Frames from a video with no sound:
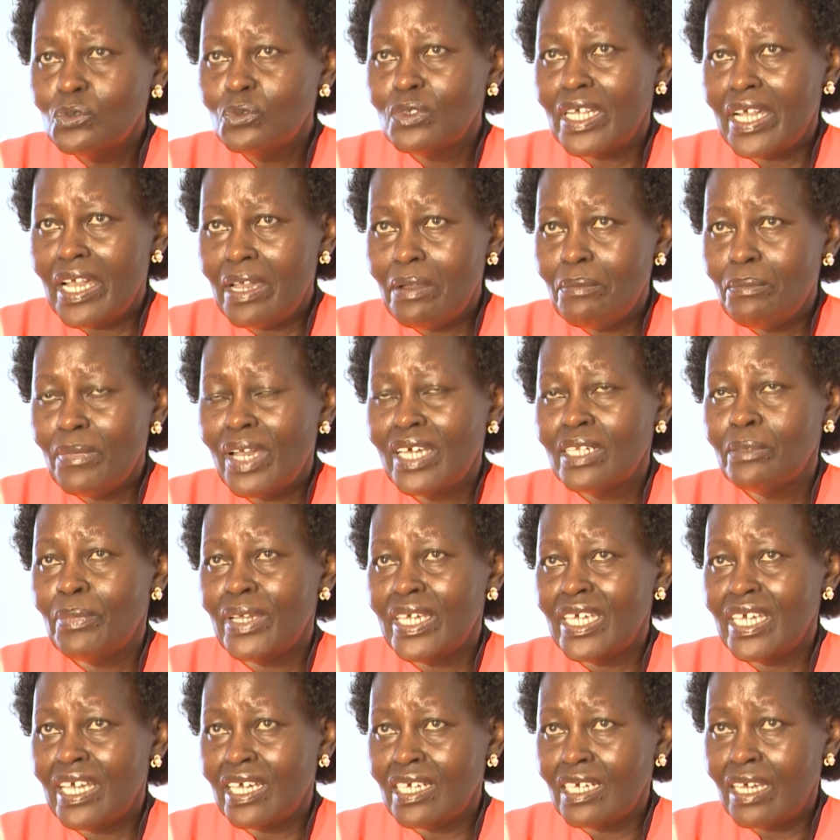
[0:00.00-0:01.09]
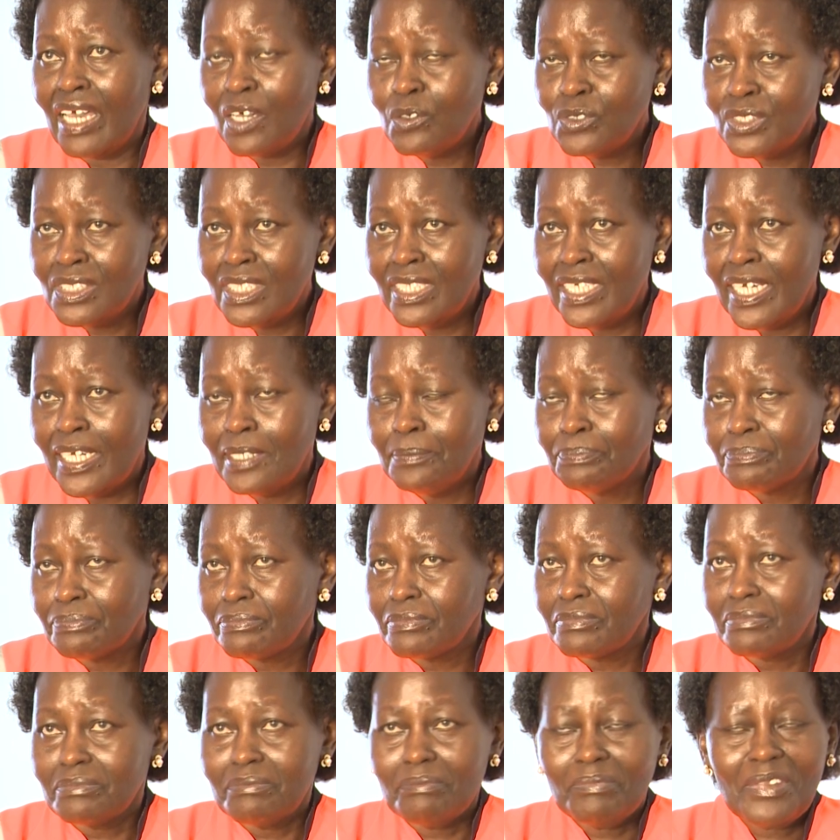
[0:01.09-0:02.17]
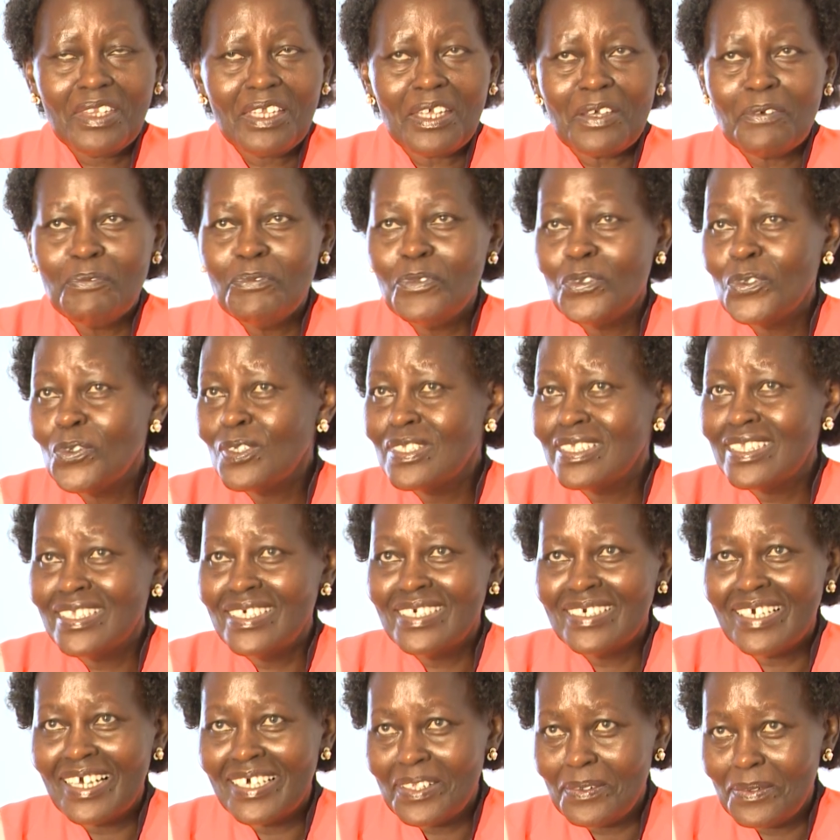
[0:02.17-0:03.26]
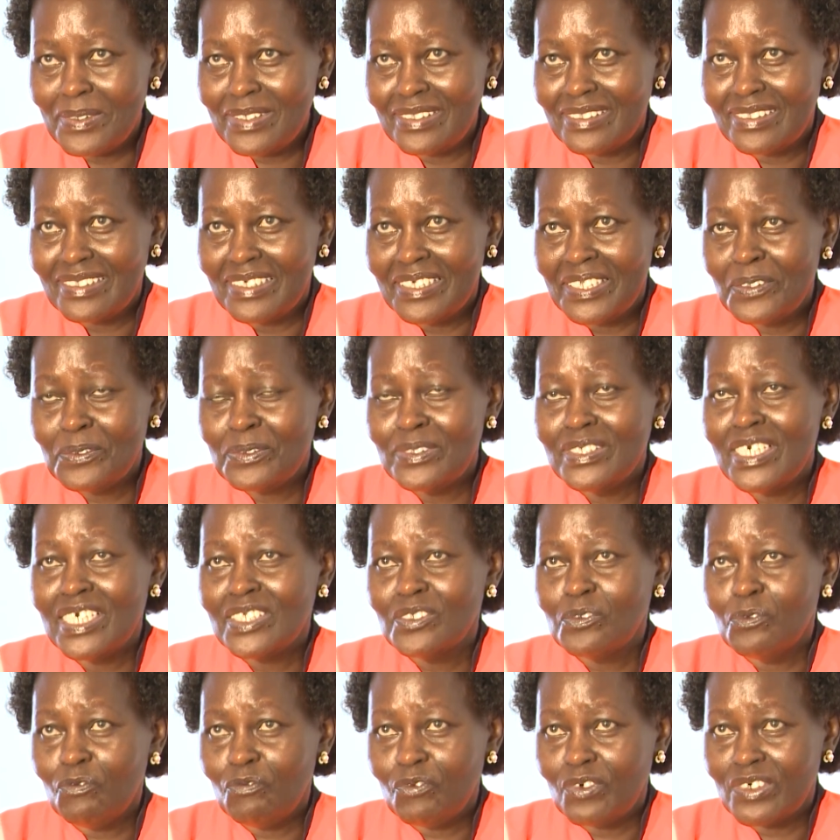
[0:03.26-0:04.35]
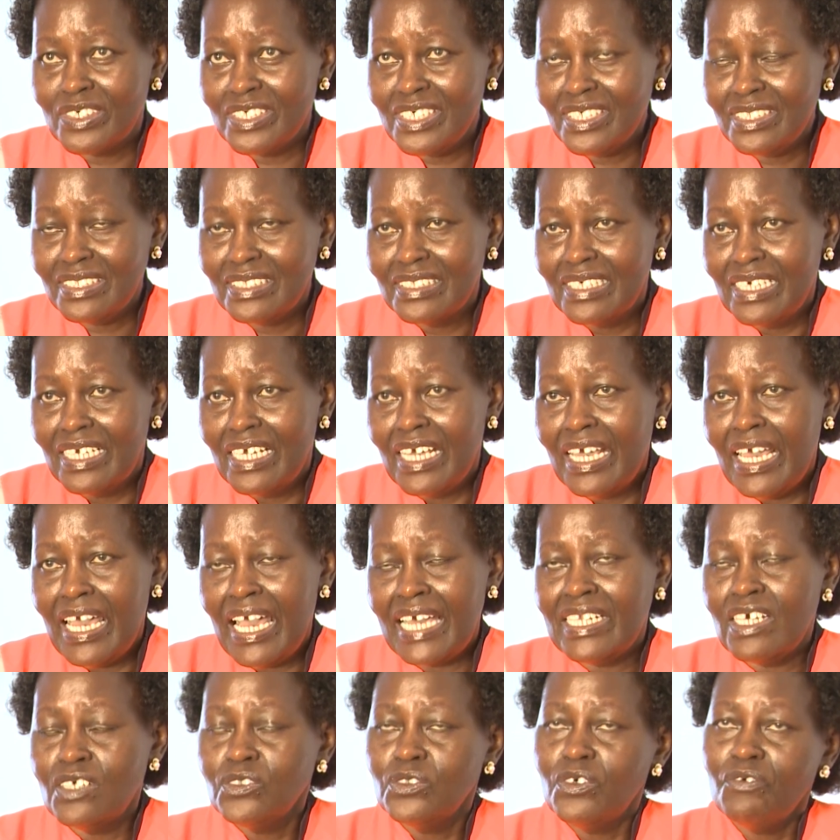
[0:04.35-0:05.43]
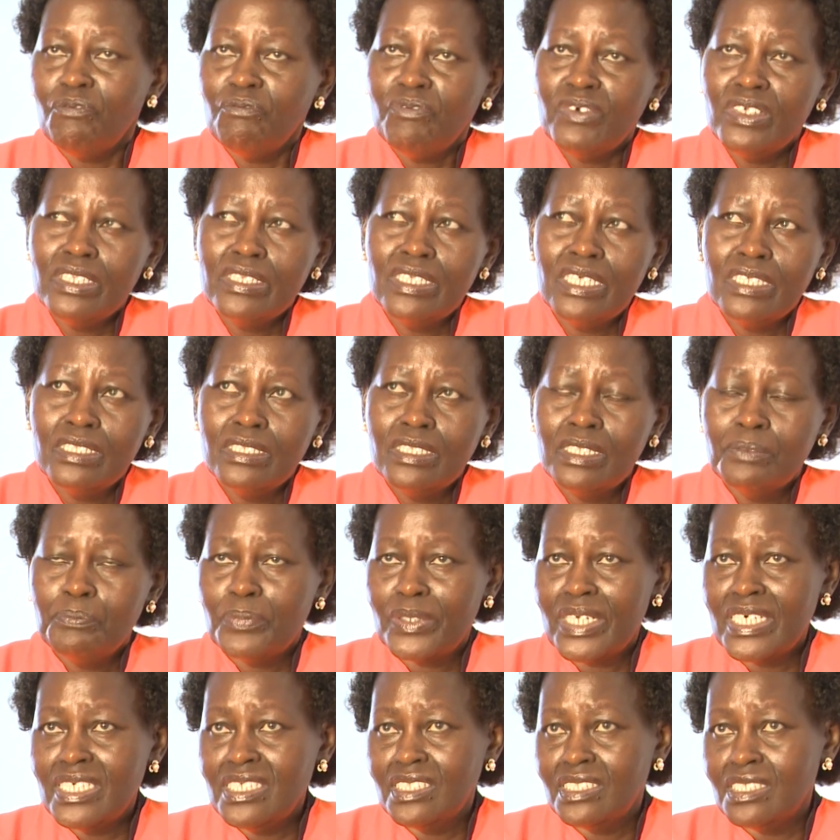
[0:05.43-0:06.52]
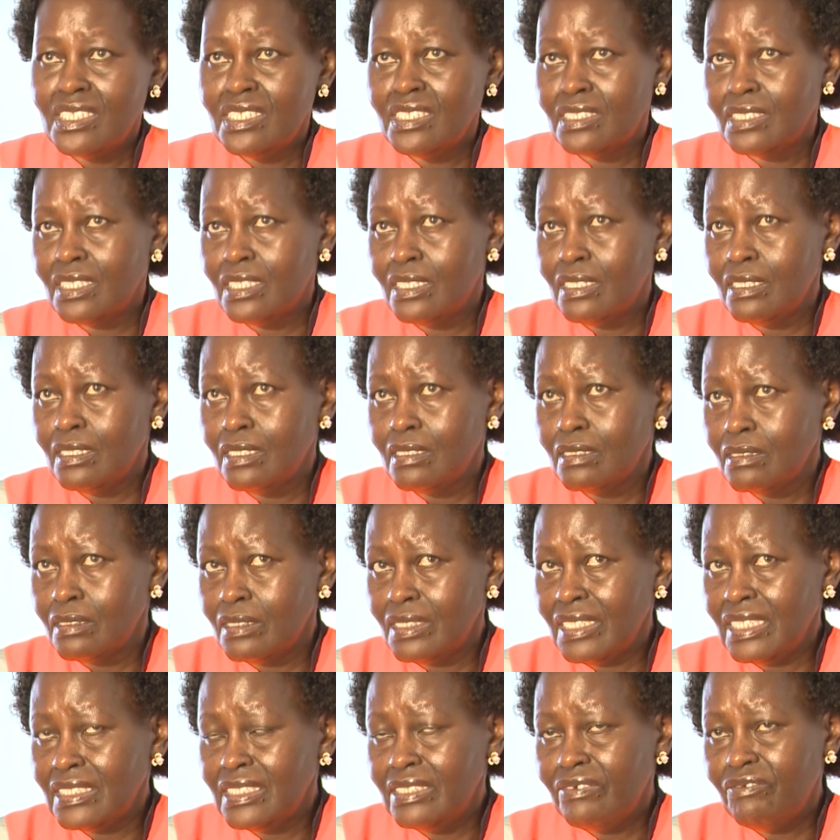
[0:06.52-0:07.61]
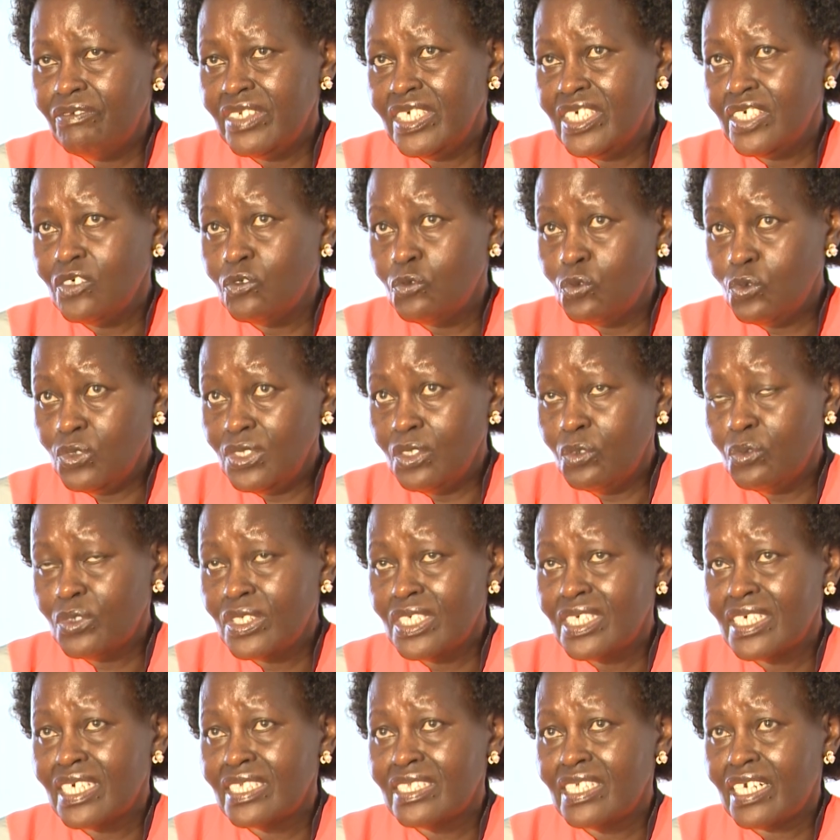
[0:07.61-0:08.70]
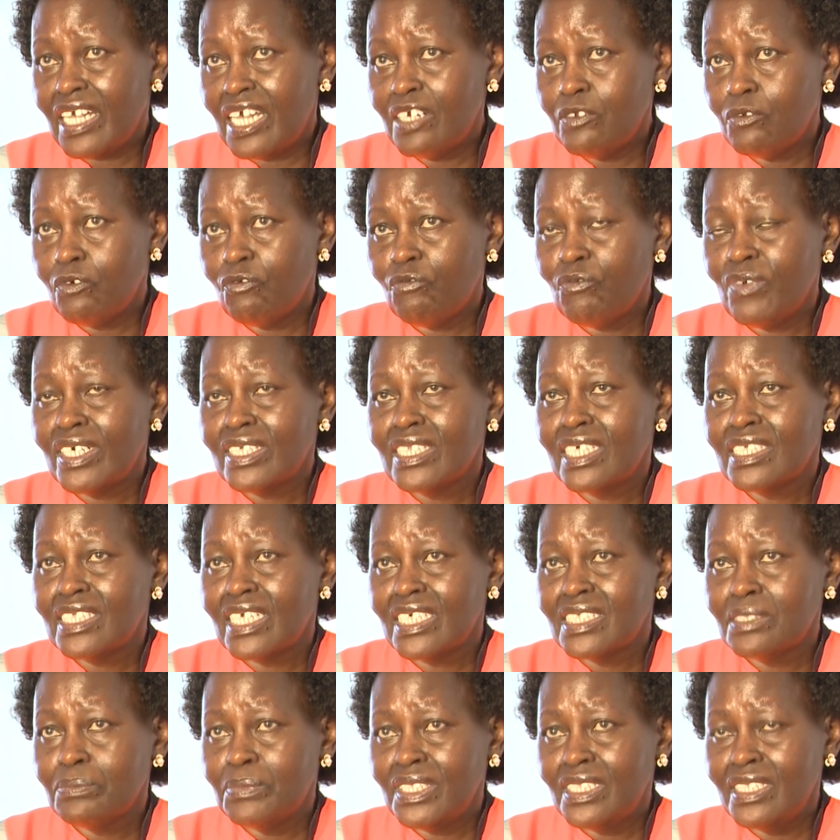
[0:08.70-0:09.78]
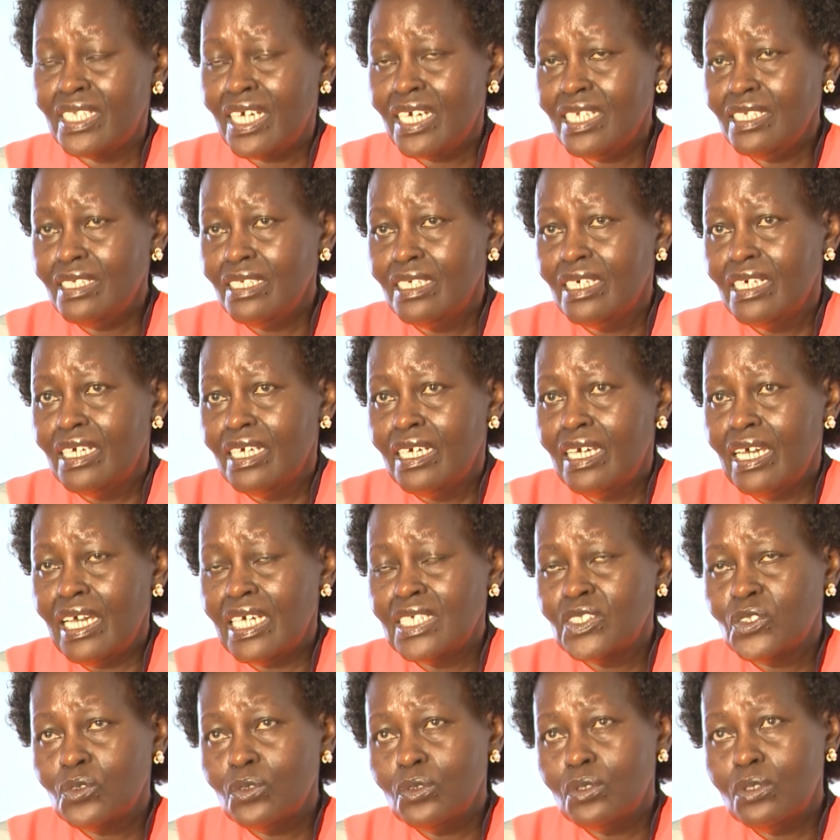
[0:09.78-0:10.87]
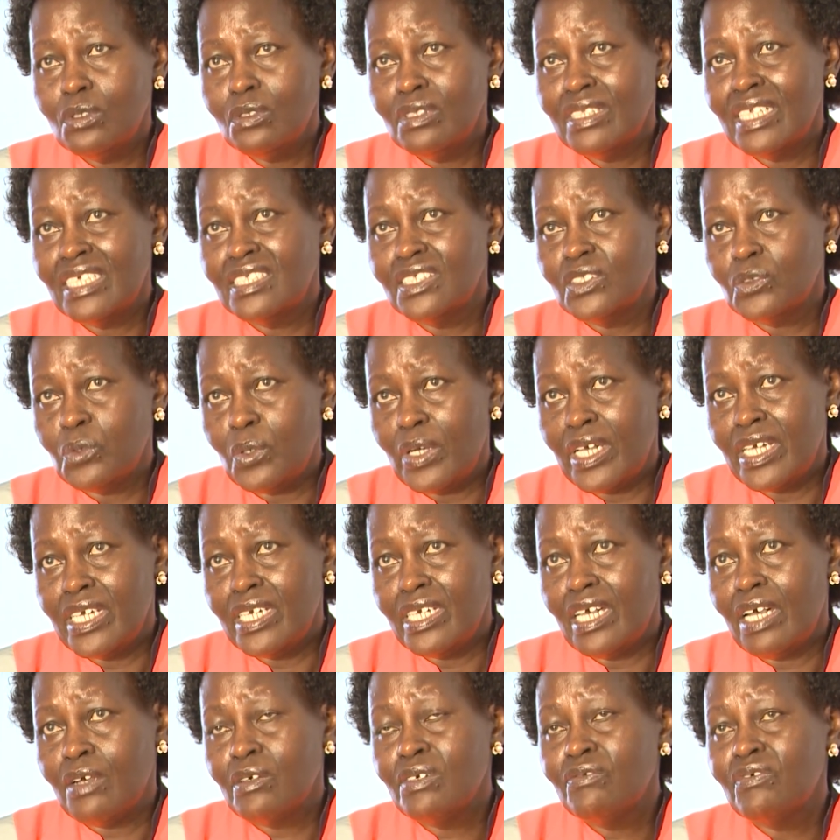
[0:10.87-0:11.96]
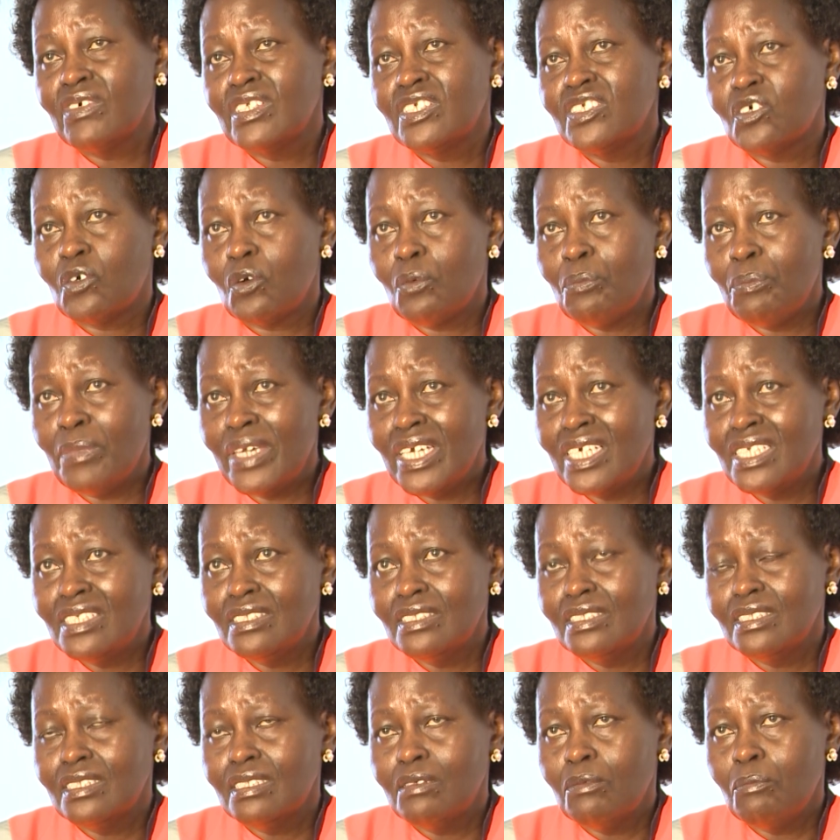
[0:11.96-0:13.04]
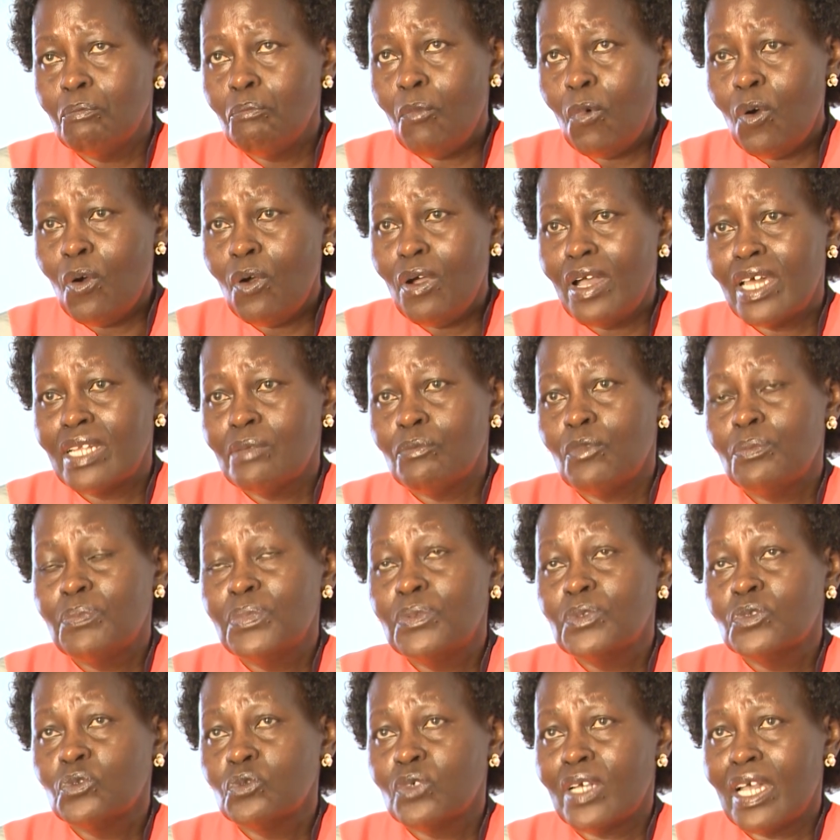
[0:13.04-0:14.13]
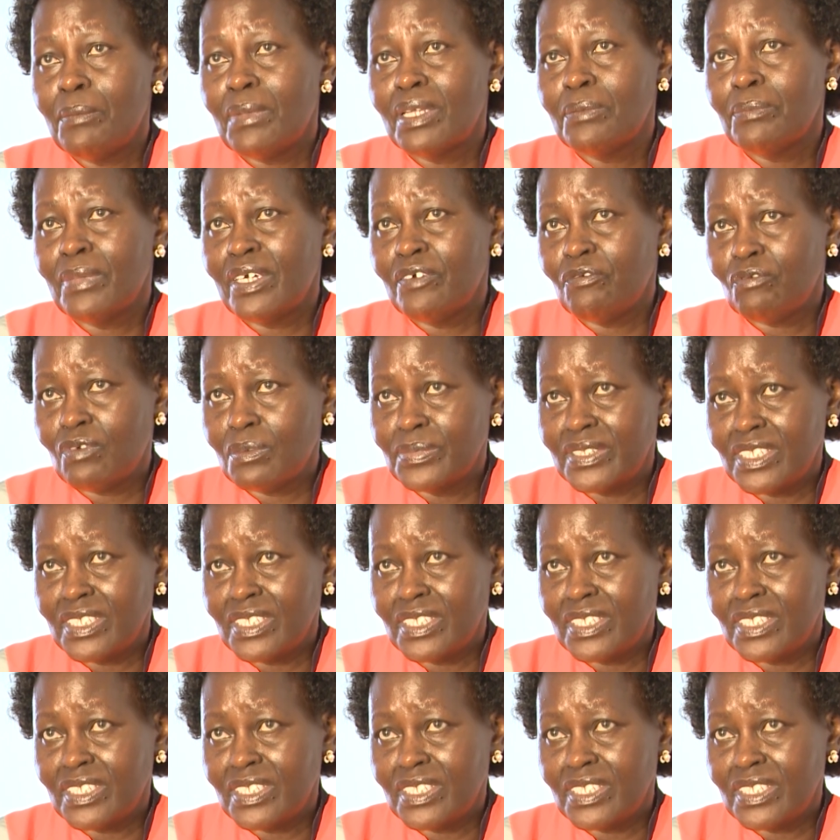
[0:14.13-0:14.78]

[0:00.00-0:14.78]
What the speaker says: to come and buy a house here will not think otherwise. They will just go for it. And I also feel that the price is relatively good looking at the kind of work that has been done. And so that is why I even recommend more and more people to come and buy from